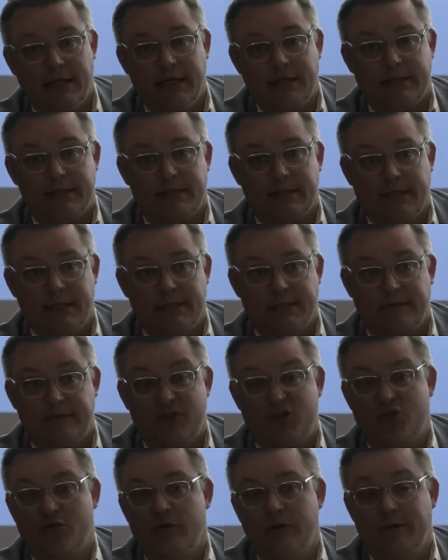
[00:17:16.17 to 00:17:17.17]

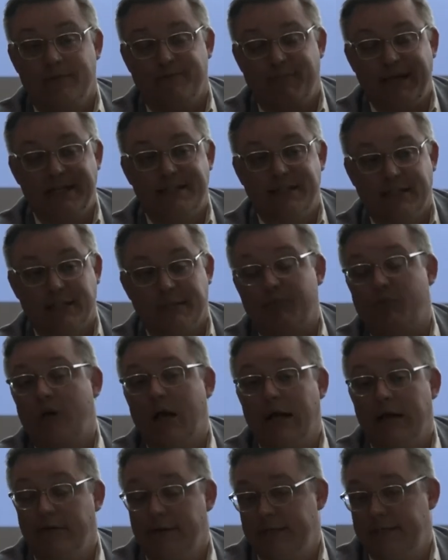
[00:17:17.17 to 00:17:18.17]
it's basically
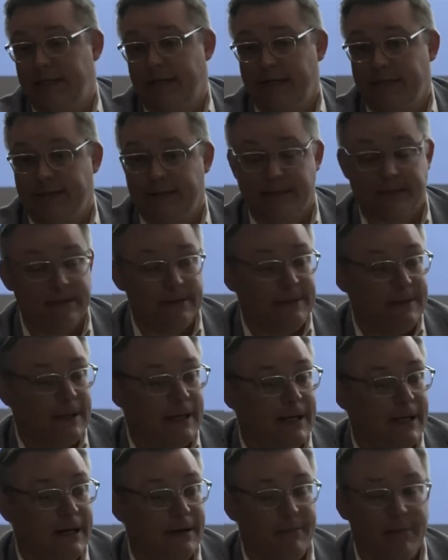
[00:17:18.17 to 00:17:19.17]
prioritized.
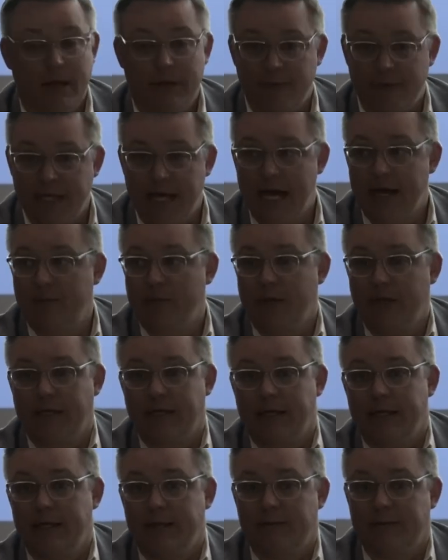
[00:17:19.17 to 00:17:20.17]
And with that, we
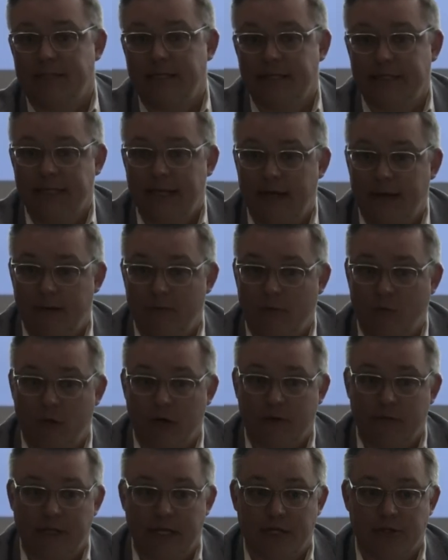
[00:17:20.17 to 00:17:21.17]
can then sit down and
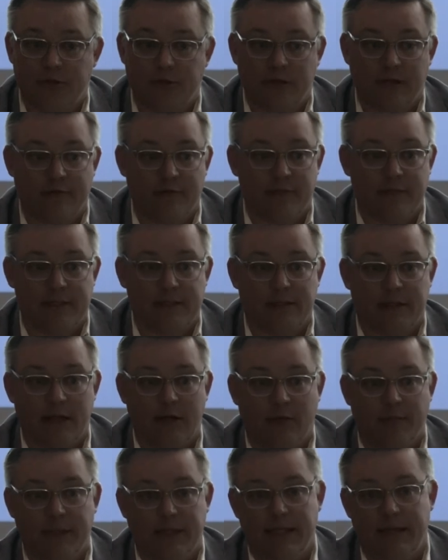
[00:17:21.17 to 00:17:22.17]
work with national governments on
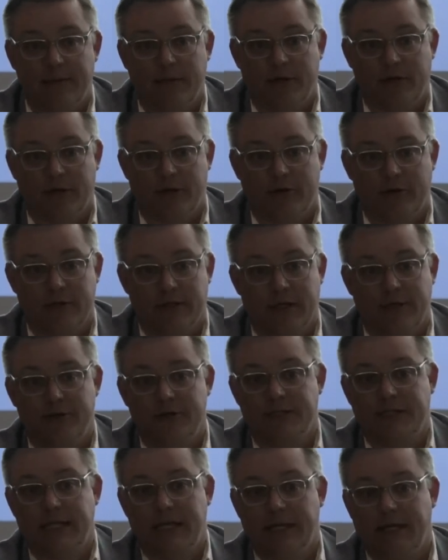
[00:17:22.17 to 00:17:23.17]
helping them
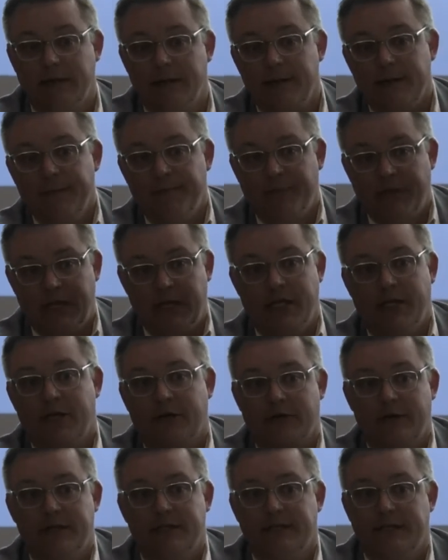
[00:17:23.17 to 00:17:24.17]
understand the
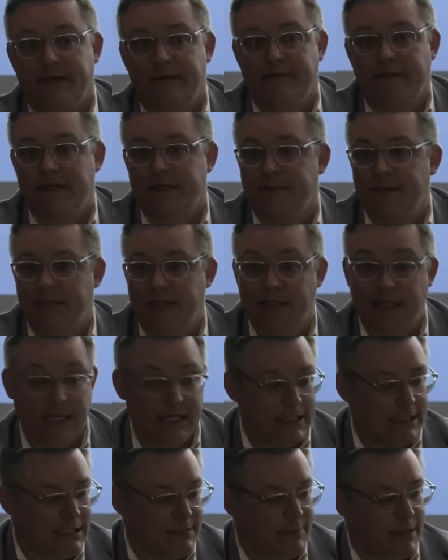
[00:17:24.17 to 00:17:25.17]
increase in investment that they
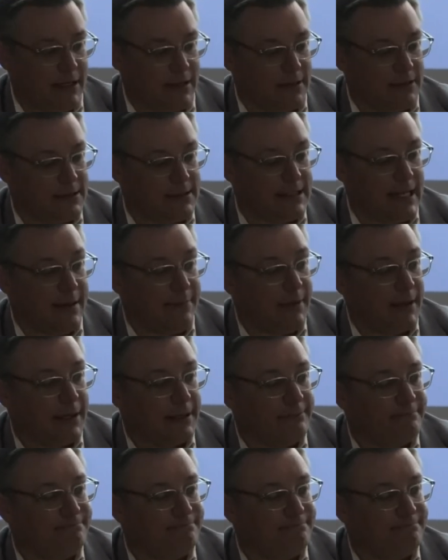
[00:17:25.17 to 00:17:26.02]
need to make on this topic.